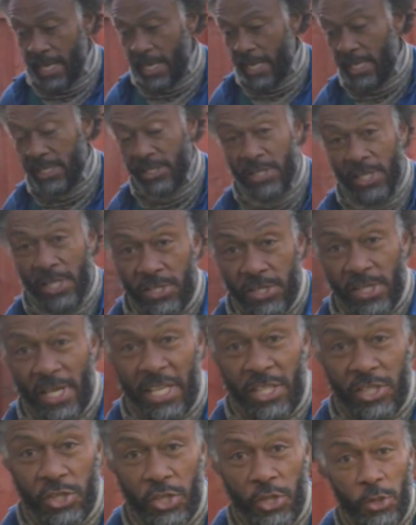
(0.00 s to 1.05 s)
is this
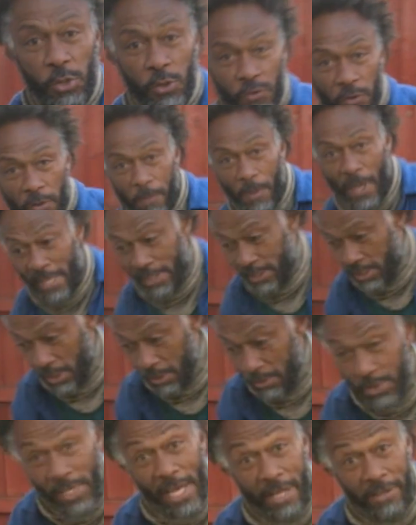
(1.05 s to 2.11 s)
excuse for a patio
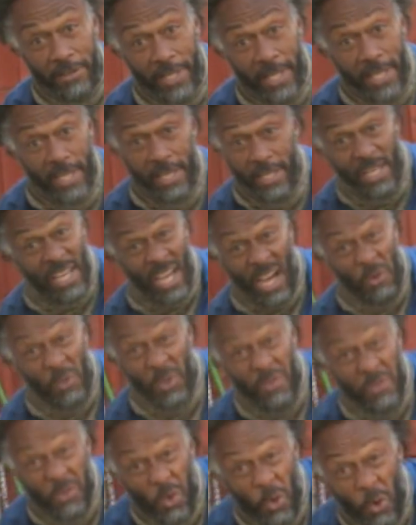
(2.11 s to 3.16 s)
down here. I won't
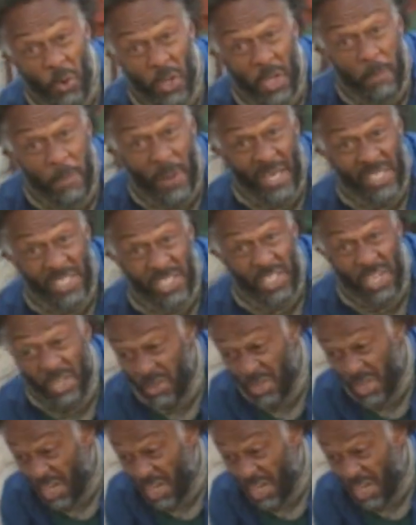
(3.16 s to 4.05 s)
even call it a patio,